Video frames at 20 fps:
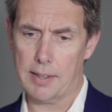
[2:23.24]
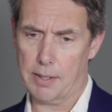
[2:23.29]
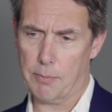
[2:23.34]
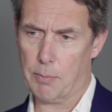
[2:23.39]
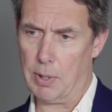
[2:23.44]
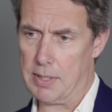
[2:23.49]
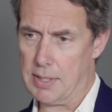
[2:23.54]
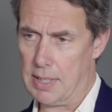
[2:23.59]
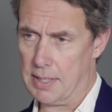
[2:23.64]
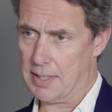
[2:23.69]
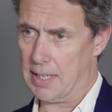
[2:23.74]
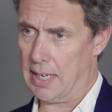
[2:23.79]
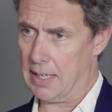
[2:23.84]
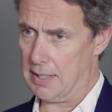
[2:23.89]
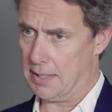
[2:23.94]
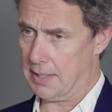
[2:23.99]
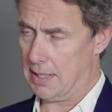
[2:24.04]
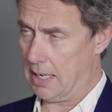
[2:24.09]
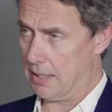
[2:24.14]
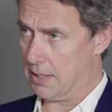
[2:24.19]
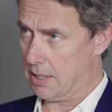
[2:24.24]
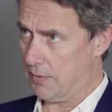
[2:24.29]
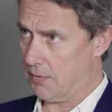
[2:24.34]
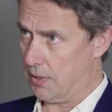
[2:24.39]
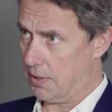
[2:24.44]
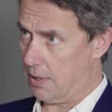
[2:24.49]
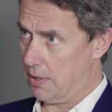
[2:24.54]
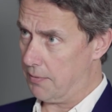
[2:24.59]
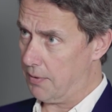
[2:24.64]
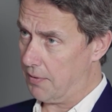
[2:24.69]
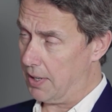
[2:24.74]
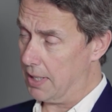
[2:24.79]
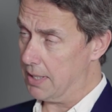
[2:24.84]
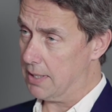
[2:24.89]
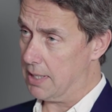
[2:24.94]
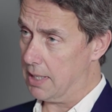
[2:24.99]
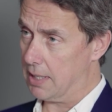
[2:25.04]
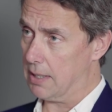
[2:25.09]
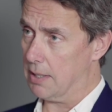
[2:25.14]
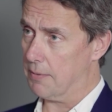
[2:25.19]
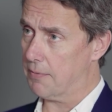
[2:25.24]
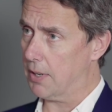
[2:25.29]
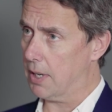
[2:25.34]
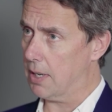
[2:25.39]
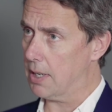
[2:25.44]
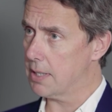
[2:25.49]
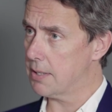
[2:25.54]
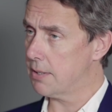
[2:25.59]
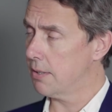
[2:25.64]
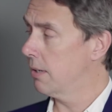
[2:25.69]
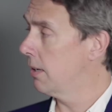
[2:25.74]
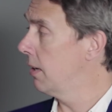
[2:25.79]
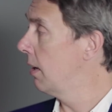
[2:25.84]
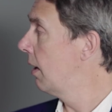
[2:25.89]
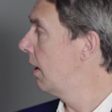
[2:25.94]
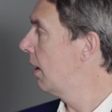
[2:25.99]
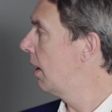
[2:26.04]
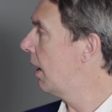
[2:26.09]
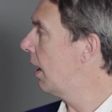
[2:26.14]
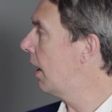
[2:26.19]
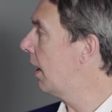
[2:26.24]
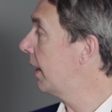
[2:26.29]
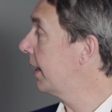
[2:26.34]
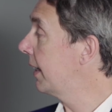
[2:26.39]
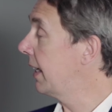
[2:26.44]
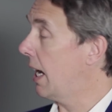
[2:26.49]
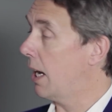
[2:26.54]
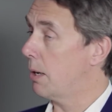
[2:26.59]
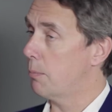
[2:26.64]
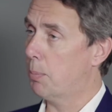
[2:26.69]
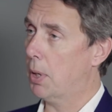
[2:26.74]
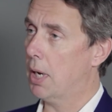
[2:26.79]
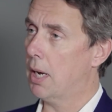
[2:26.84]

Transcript: think one does get a sense of a, of a very dignified, uh, yet